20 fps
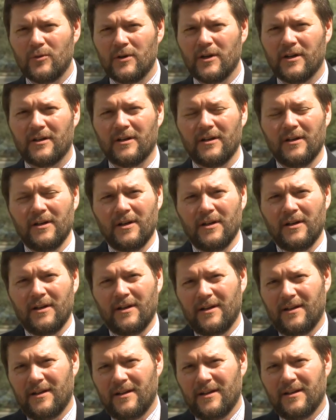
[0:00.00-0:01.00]
work
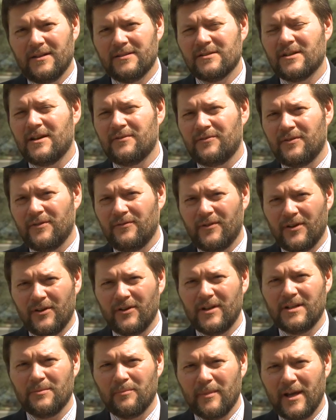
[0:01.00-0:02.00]
is often
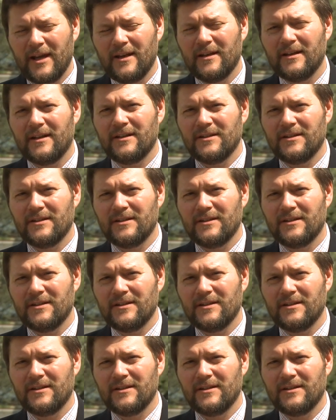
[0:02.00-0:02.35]
very demanding